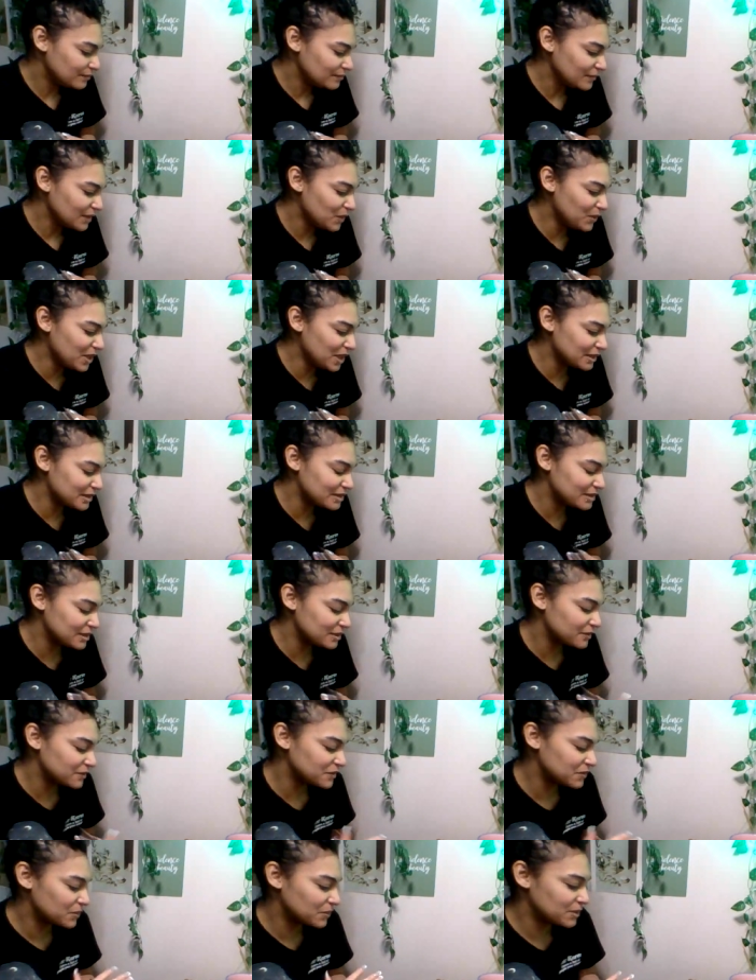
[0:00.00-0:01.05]
We got the Six
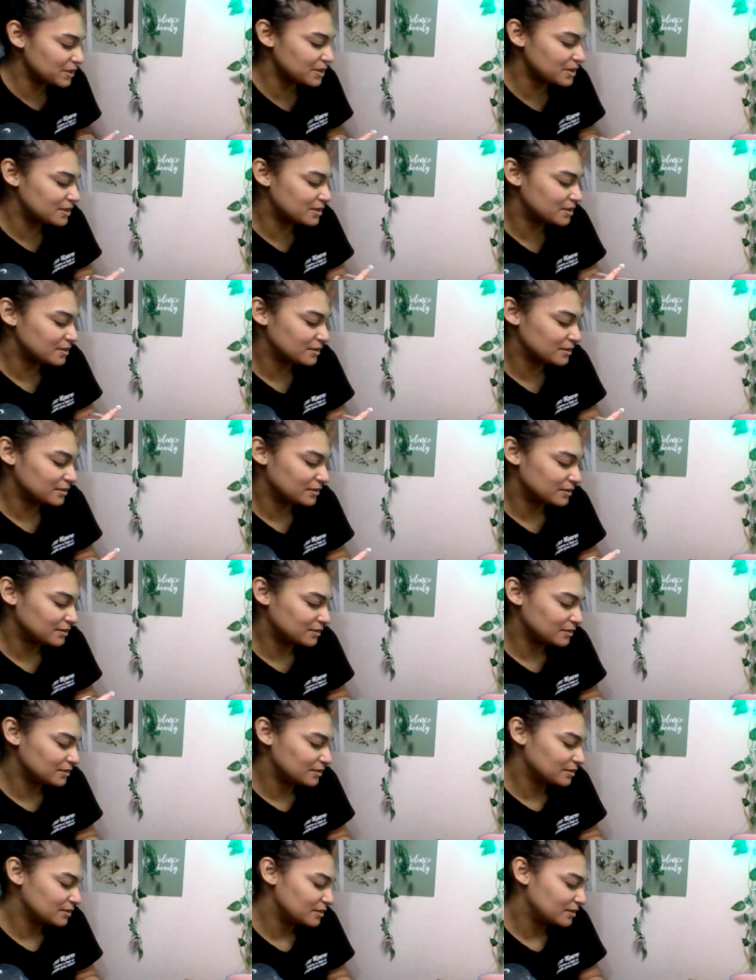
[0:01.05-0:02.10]
of Swords
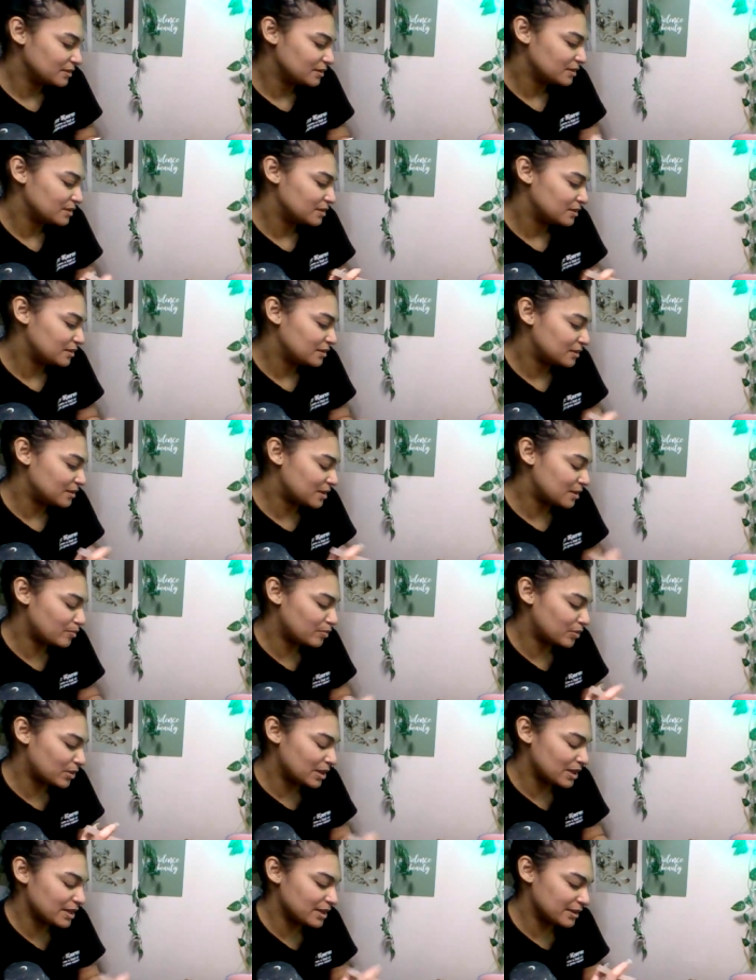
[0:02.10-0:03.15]

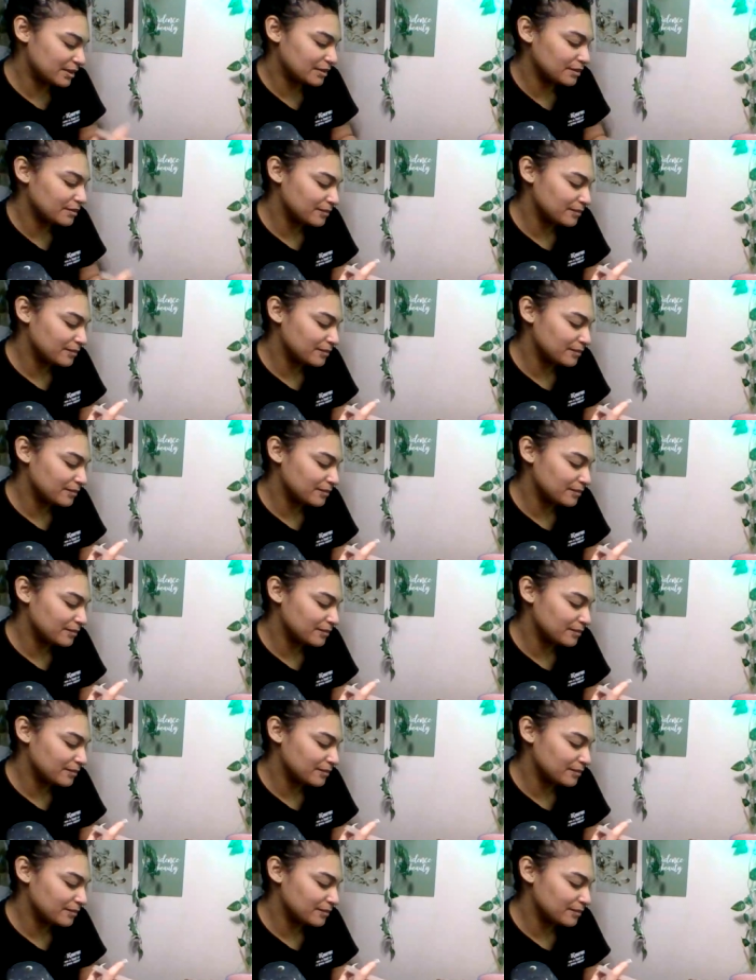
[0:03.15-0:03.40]
upright.